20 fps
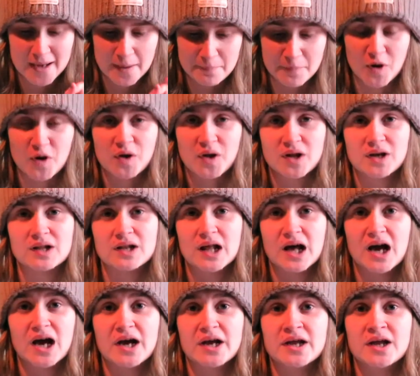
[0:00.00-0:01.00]
I'm not gonna
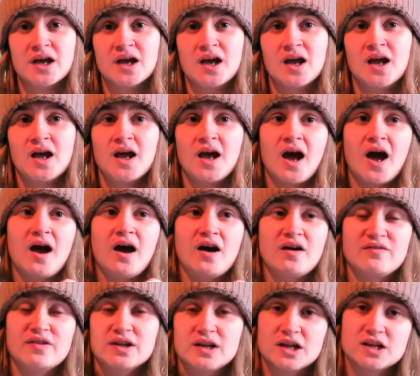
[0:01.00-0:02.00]
lie, I
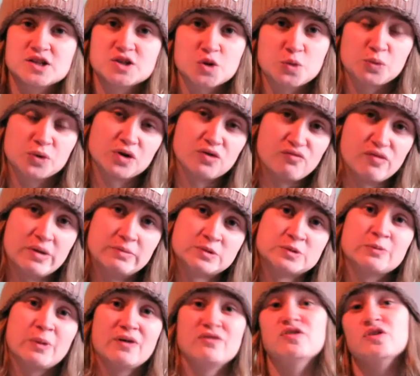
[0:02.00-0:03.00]
felt like someone had ripped
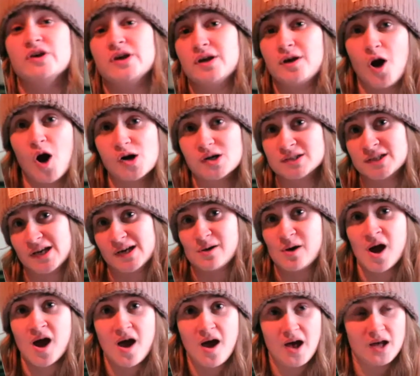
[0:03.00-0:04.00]
my fucking heart out
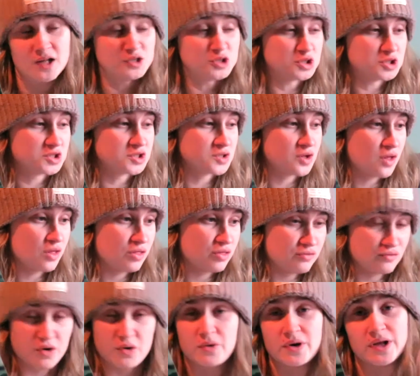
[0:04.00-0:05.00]
and just
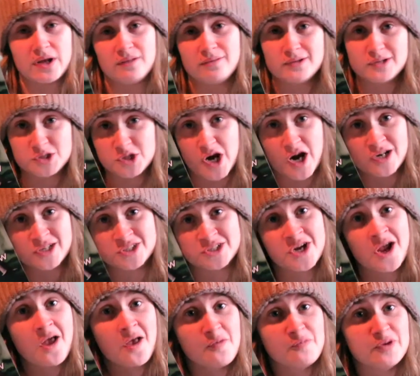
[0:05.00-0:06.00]
thrown it in the trash,
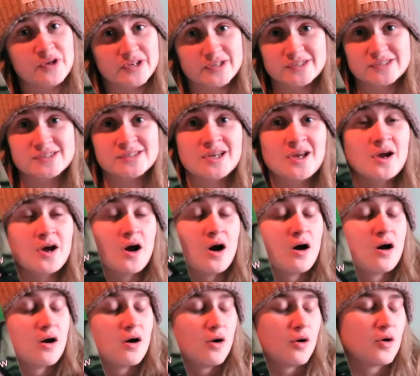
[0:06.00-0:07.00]
because
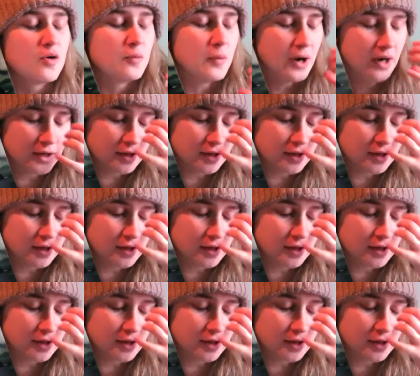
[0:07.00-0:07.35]
oh my